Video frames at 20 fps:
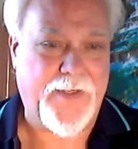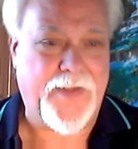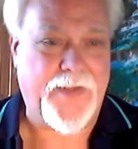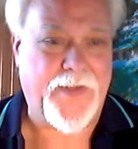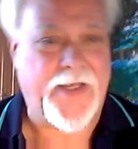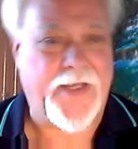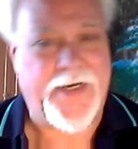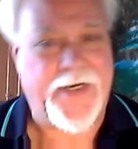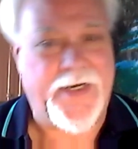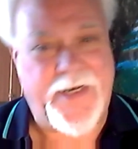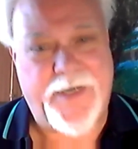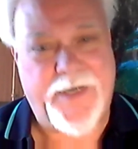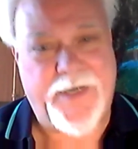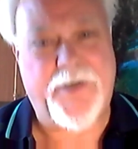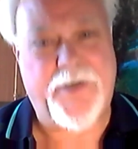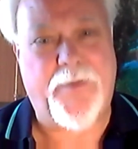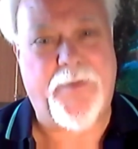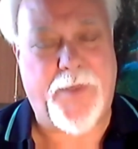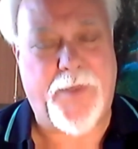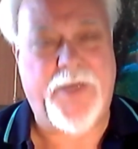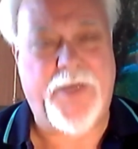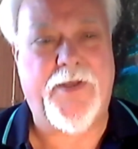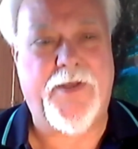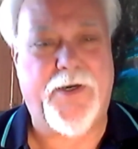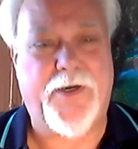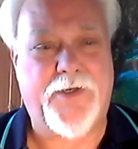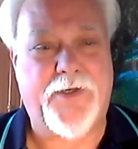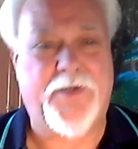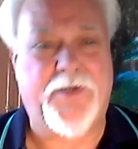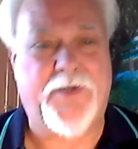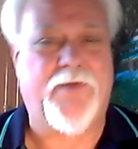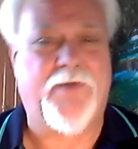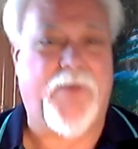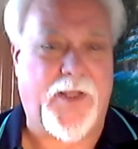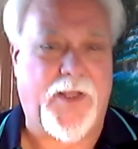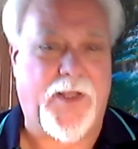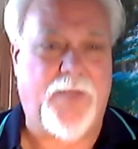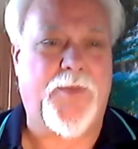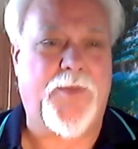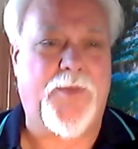that needed to be there to
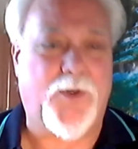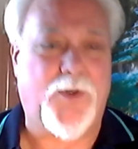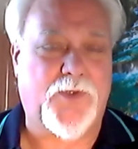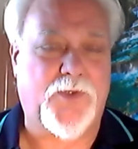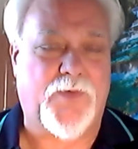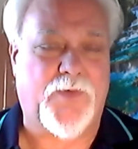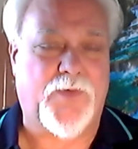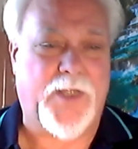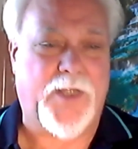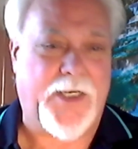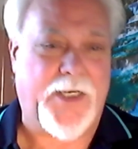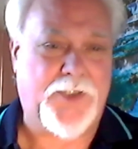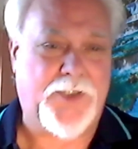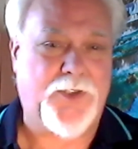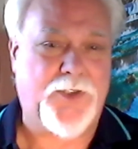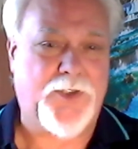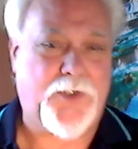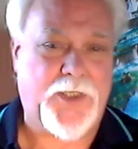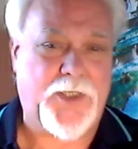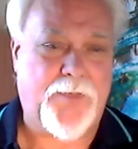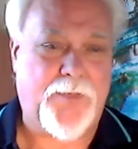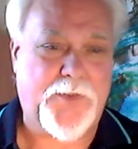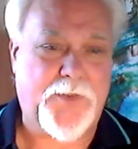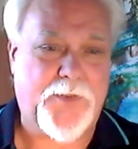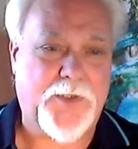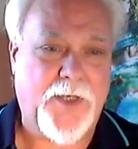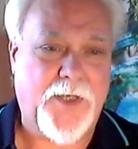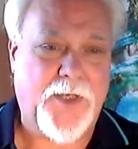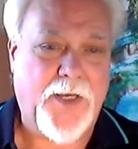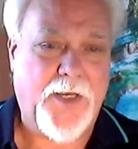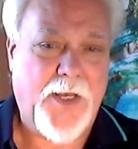develop those relationships.